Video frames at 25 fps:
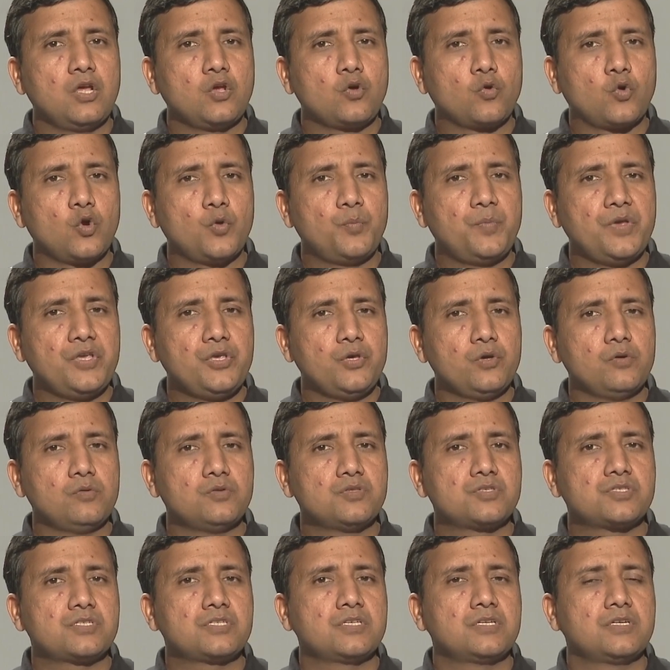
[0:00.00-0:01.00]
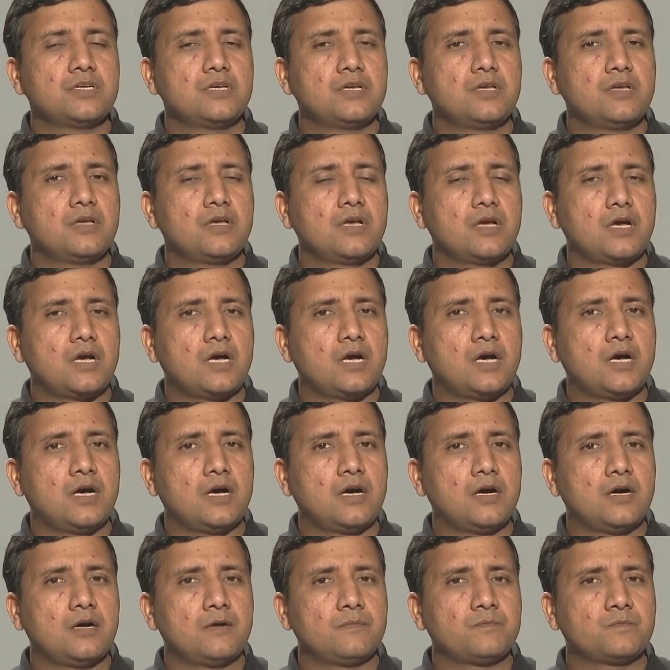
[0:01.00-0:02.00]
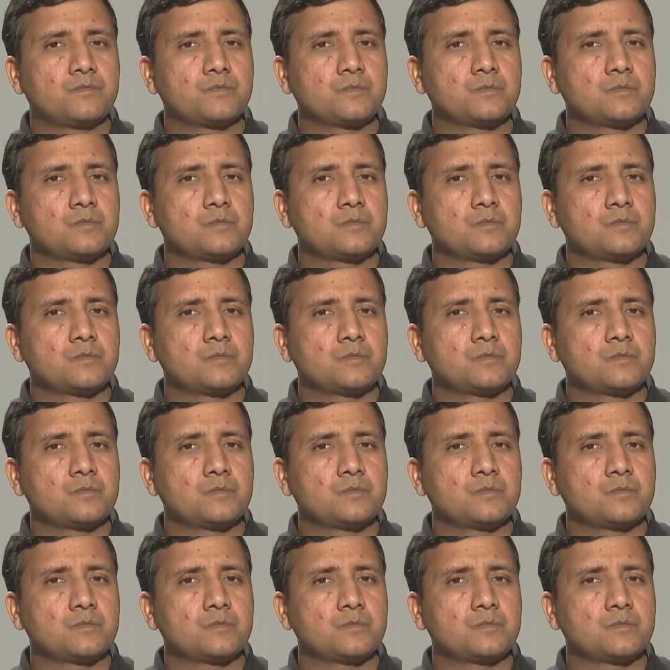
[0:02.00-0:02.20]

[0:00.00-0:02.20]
could be used from